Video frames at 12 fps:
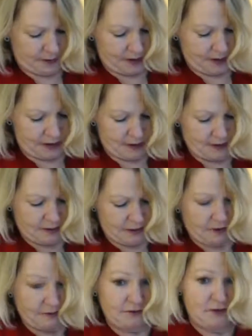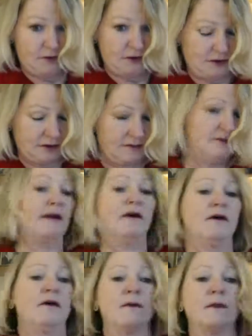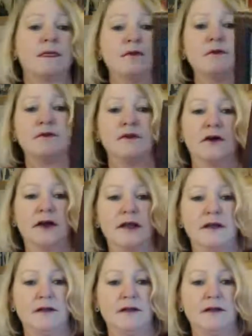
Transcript: and in there. So you can see. Oh, whoops, sorry.